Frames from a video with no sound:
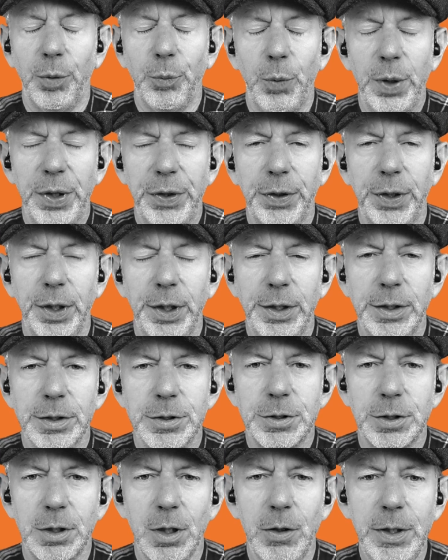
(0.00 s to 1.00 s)
with the
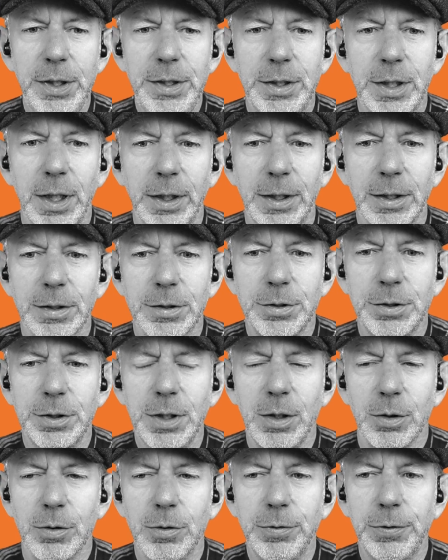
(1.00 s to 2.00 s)
slide deck
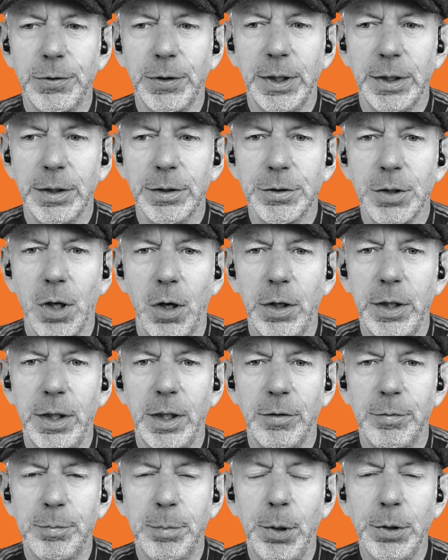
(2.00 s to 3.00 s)
itself is I
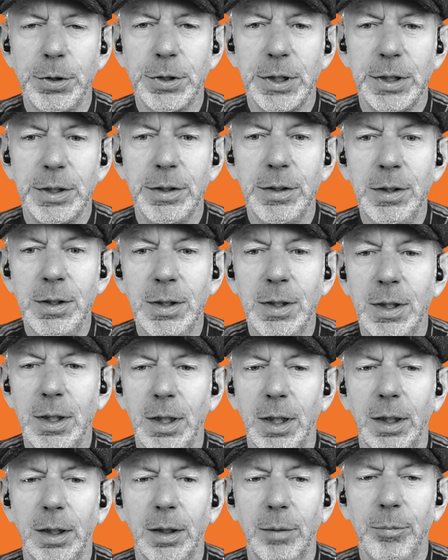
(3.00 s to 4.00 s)
have put in
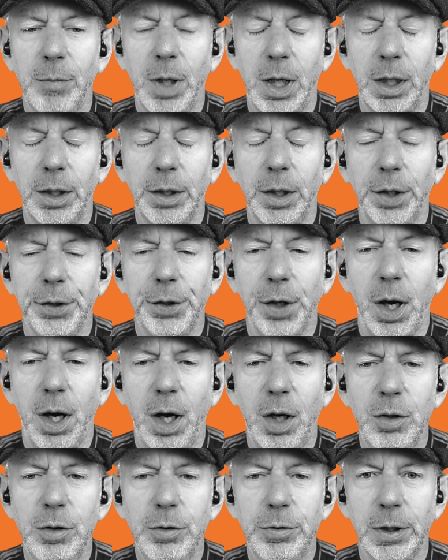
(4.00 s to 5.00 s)
an
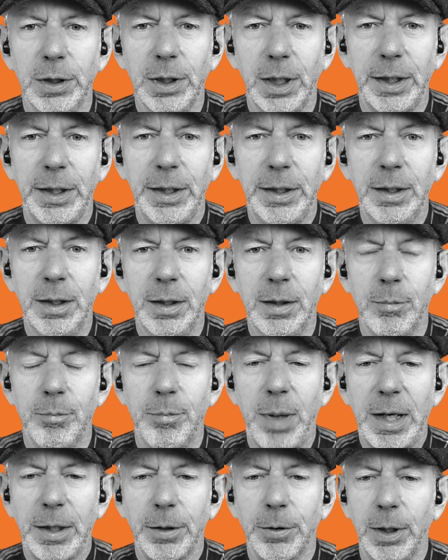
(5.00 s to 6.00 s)
overlay
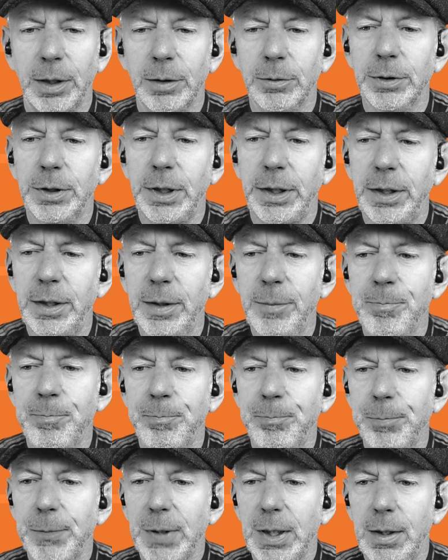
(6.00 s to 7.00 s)
background here,
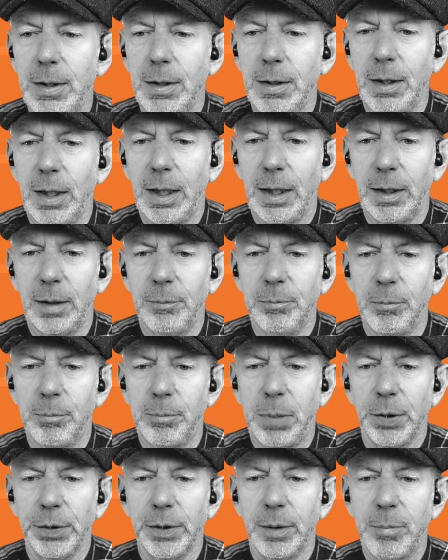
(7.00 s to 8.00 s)

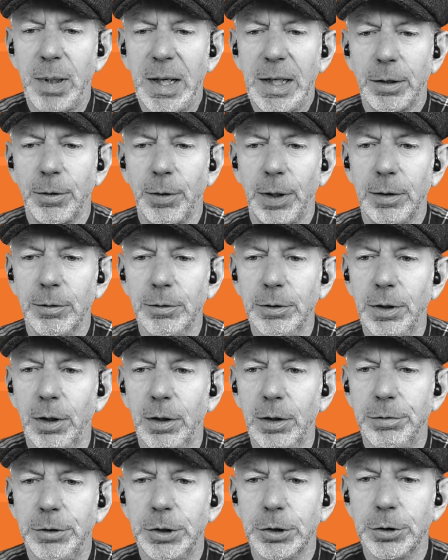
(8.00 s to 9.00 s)
but the background
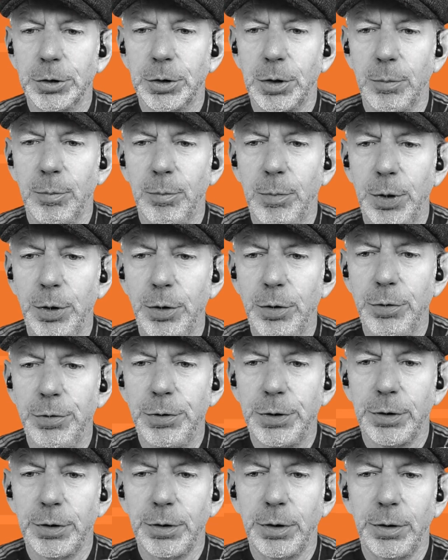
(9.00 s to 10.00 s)
I've just
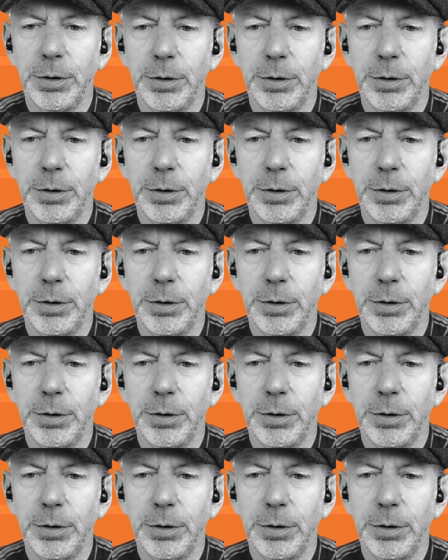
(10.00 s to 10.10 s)
moved